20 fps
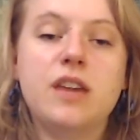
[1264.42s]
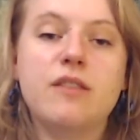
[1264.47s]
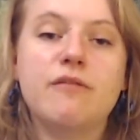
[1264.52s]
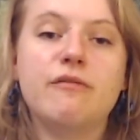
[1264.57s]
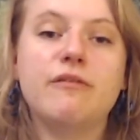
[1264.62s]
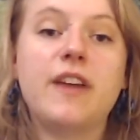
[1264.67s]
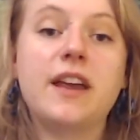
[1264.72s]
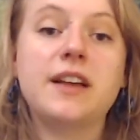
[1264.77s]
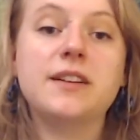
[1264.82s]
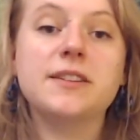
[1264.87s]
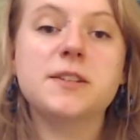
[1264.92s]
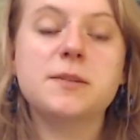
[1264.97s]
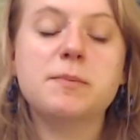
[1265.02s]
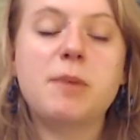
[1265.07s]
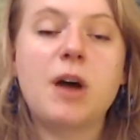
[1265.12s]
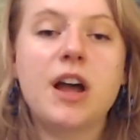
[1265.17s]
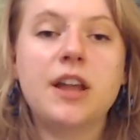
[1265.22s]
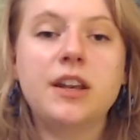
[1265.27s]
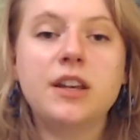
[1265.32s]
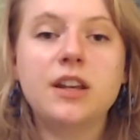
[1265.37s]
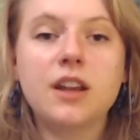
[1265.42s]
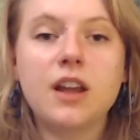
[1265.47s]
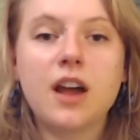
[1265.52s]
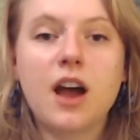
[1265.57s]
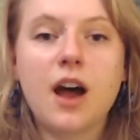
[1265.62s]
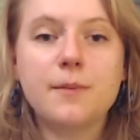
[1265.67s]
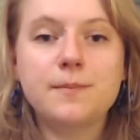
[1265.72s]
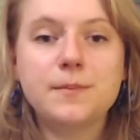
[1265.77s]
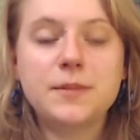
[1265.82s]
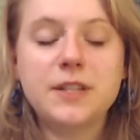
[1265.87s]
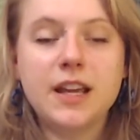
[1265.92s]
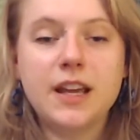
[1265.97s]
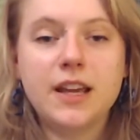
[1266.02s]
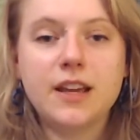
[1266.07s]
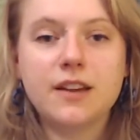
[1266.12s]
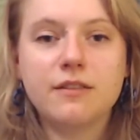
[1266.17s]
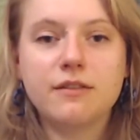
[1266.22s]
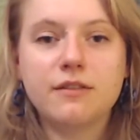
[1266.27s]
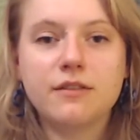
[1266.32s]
Veilspun update.